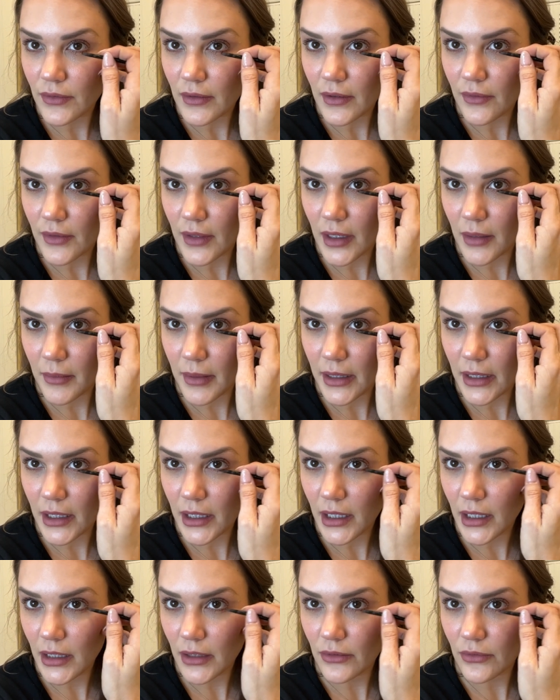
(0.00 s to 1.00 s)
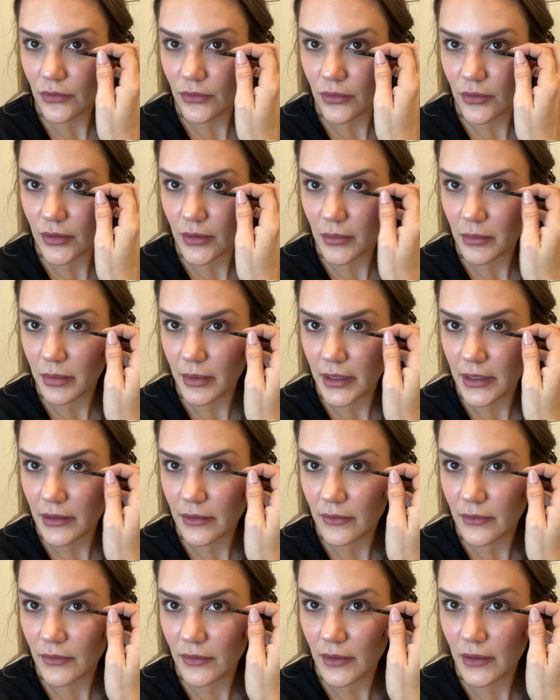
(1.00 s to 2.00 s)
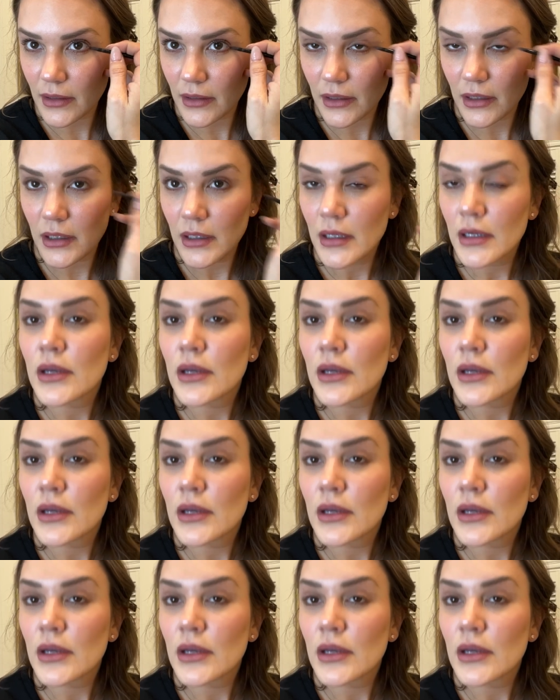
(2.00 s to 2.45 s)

and then I make candles with their branded scent,